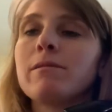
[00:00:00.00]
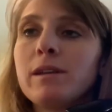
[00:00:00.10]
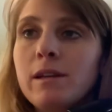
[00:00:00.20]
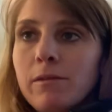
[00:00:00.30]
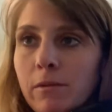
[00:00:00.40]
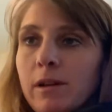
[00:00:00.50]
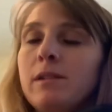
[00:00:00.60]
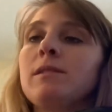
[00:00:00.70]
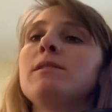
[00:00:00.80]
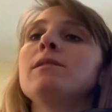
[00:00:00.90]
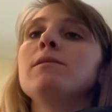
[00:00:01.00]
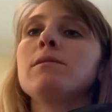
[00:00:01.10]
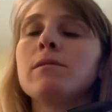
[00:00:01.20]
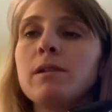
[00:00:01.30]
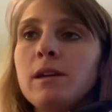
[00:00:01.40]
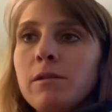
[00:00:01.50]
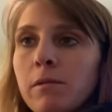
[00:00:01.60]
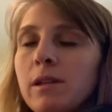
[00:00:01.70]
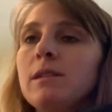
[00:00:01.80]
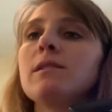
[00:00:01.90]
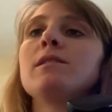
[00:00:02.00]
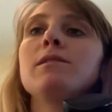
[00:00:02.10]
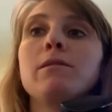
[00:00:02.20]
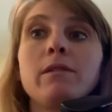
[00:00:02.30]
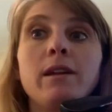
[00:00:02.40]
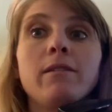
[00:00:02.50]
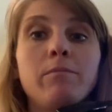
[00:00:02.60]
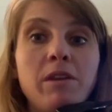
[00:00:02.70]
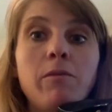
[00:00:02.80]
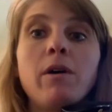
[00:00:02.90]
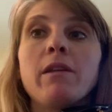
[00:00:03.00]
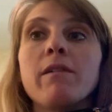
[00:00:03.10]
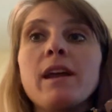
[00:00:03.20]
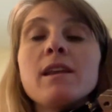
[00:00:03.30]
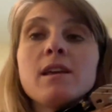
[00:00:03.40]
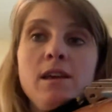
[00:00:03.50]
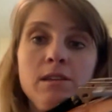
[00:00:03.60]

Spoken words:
3, 1, 2, 3, 1, 2, 3. Beat 1, right?